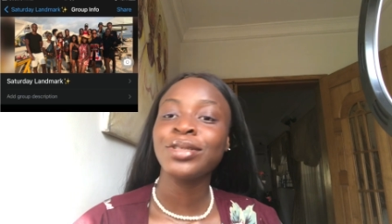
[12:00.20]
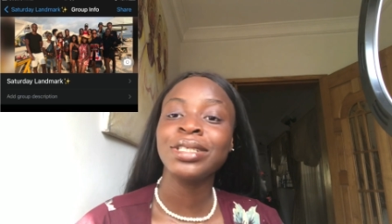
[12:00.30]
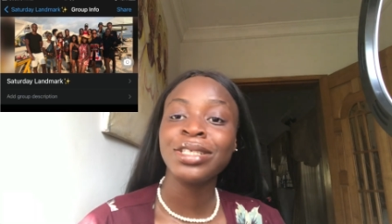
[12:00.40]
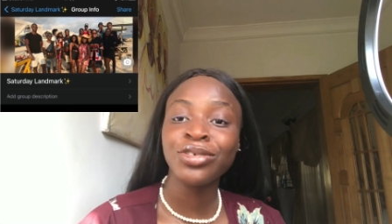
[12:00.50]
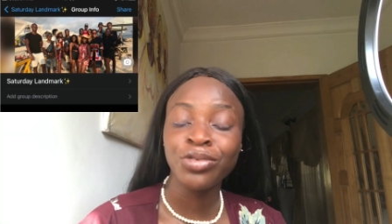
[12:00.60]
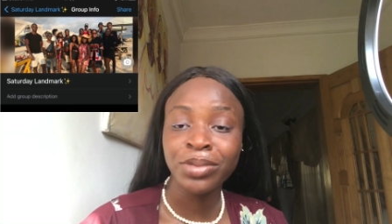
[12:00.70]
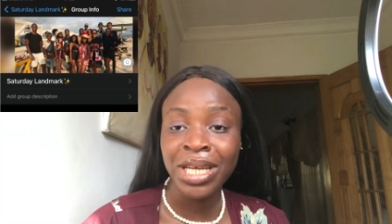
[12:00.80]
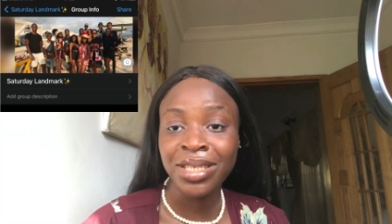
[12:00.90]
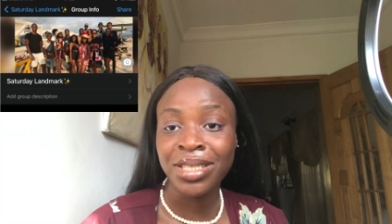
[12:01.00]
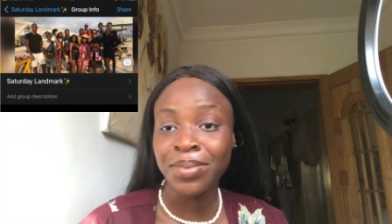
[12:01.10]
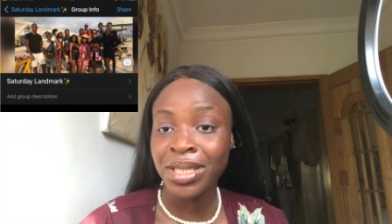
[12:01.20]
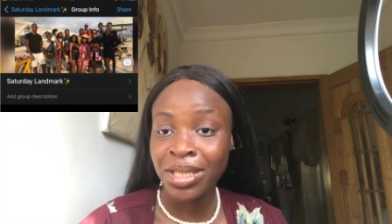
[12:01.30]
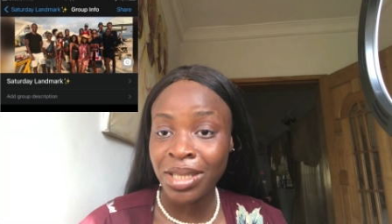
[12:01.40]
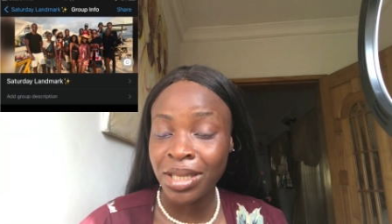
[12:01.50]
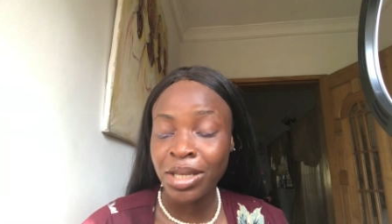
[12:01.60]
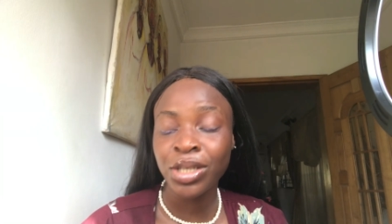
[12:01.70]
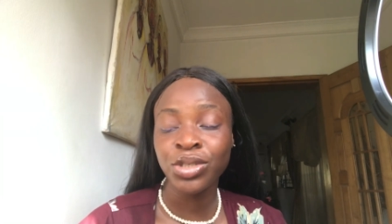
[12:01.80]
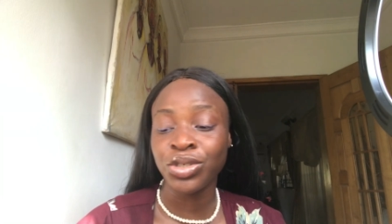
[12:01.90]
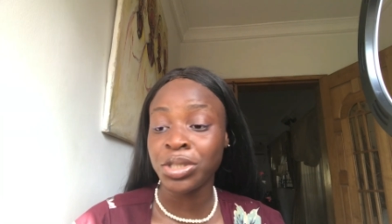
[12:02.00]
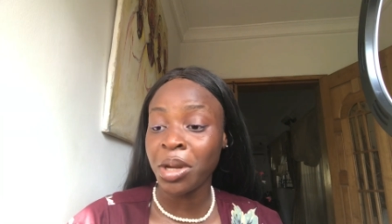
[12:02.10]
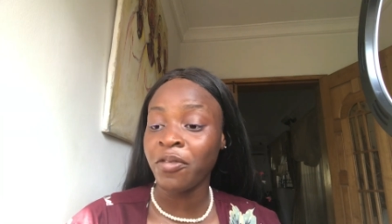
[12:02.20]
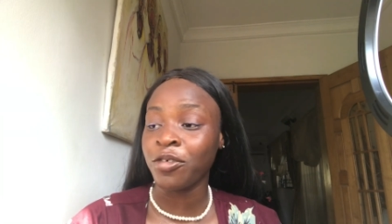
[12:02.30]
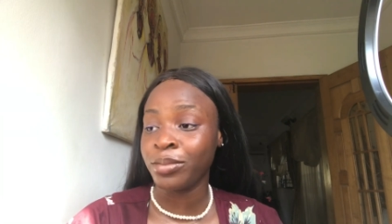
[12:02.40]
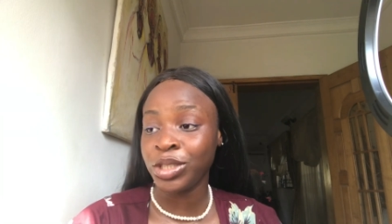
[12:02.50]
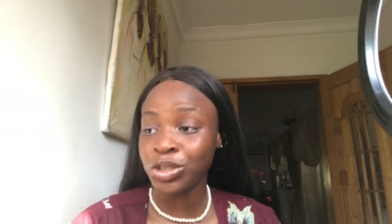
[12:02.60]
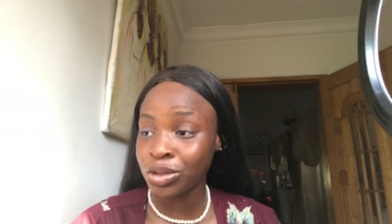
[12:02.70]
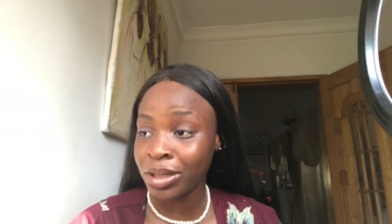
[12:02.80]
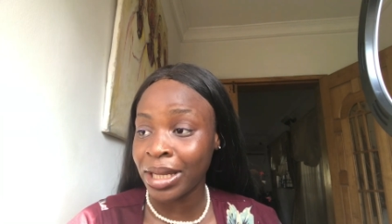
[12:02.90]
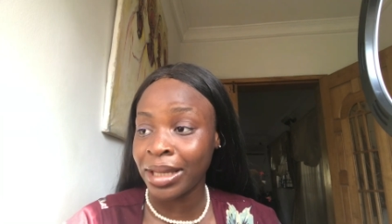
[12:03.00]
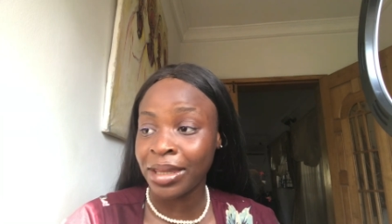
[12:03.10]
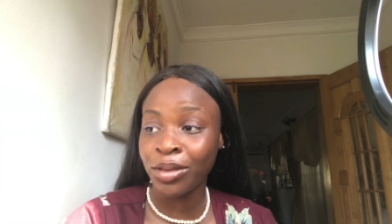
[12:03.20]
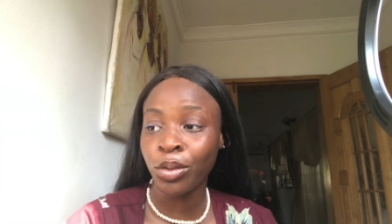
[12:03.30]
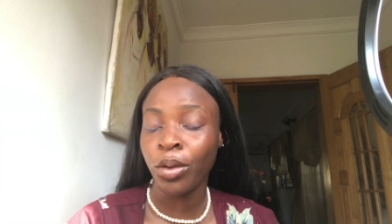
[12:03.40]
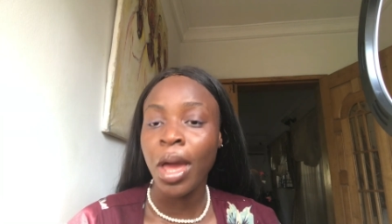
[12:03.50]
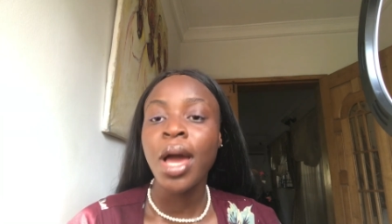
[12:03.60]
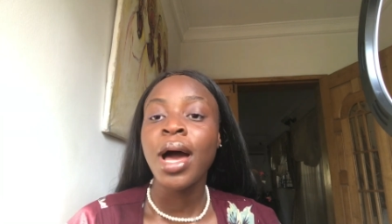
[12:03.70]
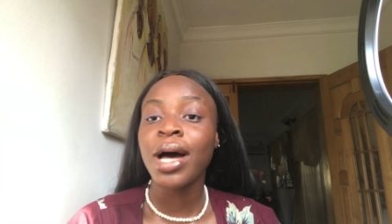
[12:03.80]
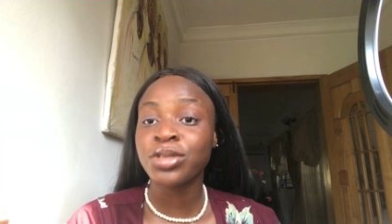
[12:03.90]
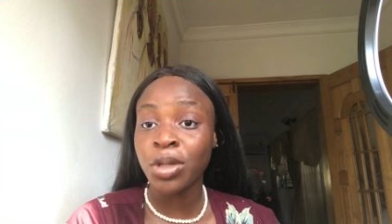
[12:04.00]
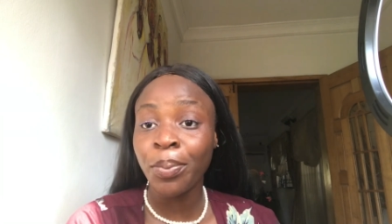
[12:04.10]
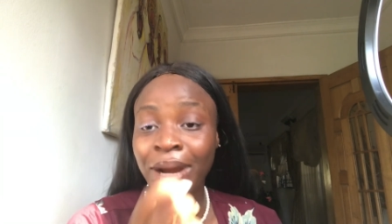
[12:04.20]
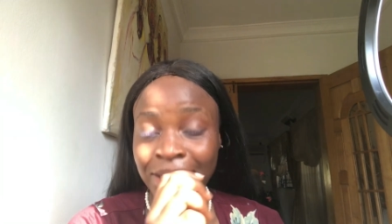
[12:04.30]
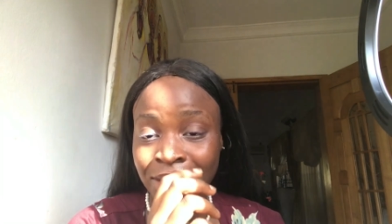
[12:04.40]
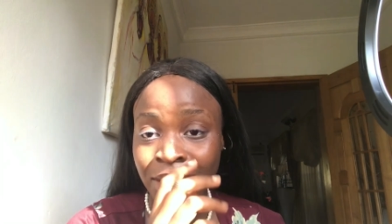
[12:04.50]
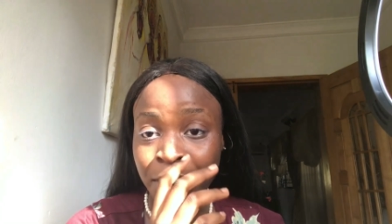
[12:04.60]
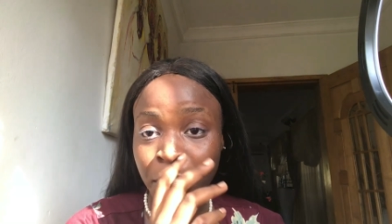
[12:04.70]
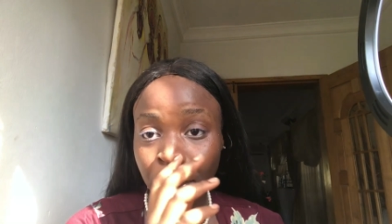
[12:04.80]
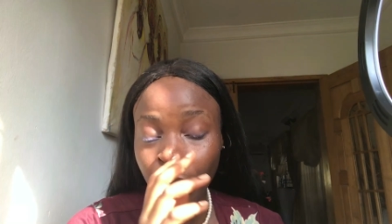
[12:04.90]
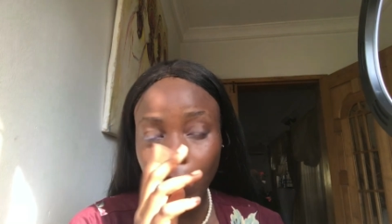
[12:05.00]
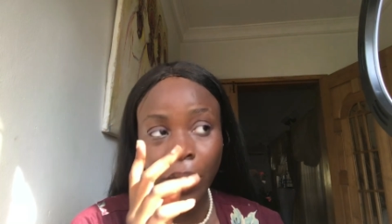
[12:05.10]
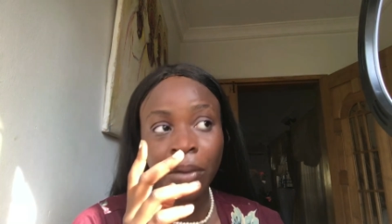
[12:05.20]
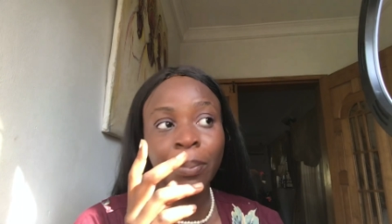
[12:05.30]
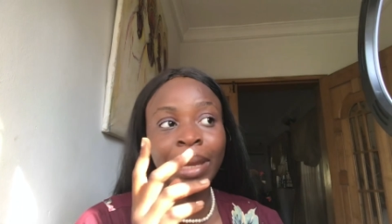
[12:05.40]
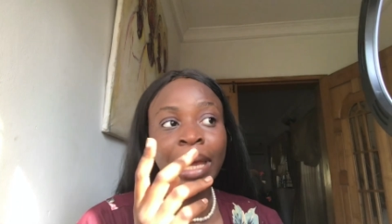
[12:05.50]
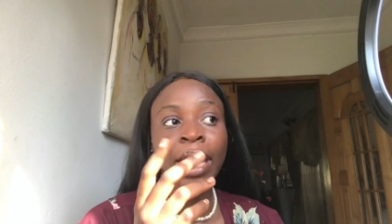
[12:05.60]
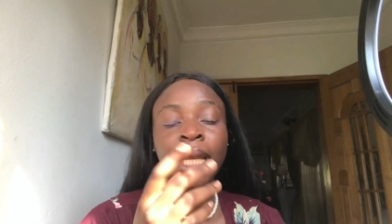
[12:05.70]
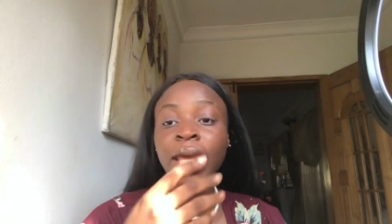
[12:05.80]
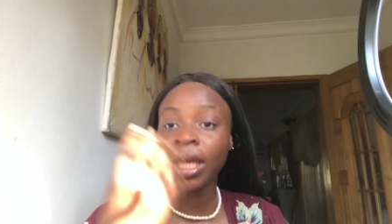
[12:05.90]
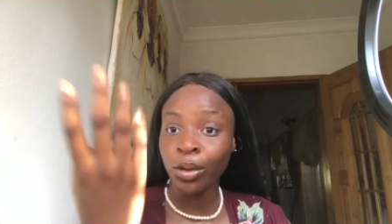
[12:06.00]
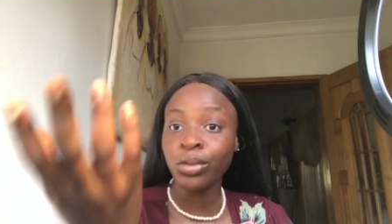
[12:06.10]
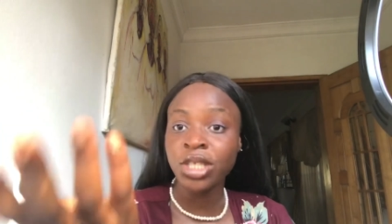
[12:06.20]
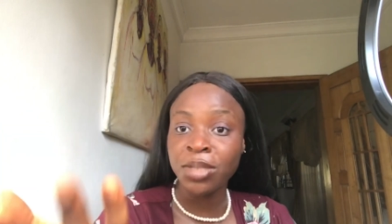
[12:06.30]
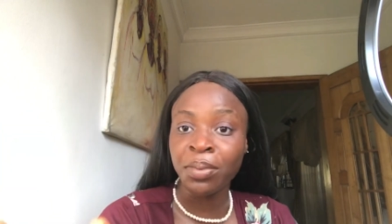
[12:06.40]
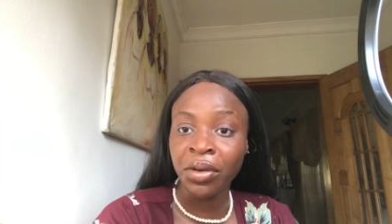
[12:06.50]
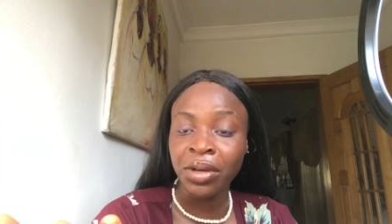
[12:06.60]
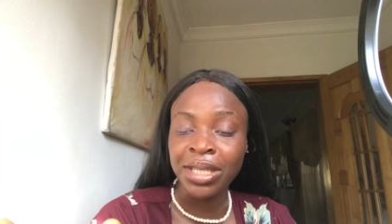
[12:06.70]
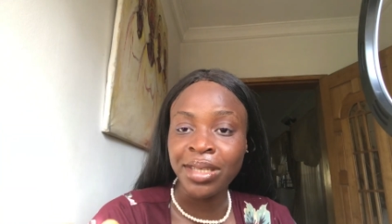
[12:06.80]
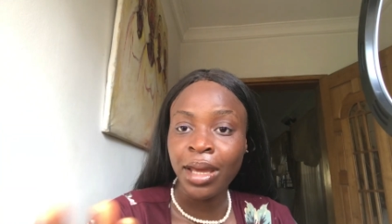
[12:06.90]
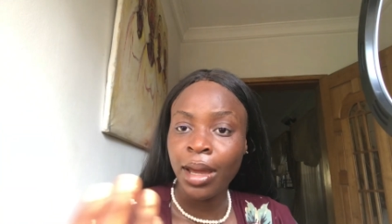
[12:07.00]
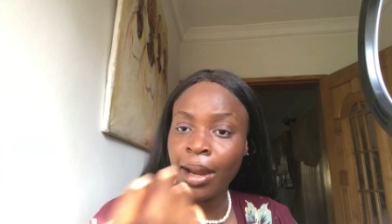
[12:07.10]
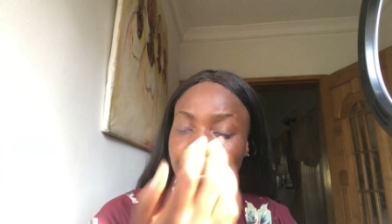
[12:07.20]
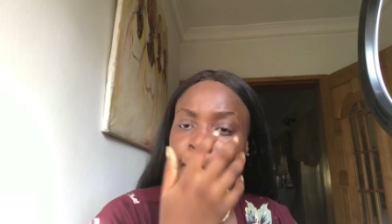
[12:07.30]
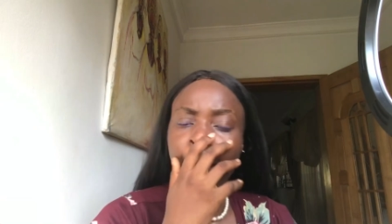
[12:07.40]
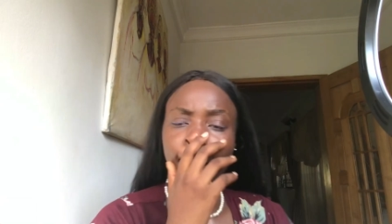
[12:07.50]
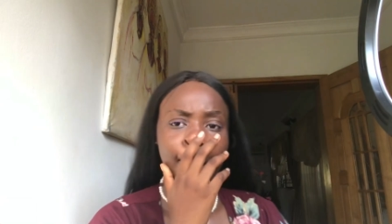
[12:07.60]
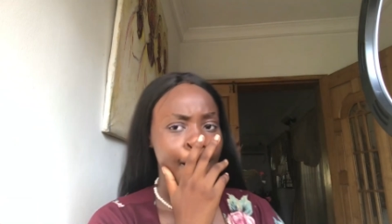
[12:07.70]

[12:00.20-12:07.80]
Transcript: so this group chat is basically to share information and surprisingly, people were replying in good spirit. And I'm like,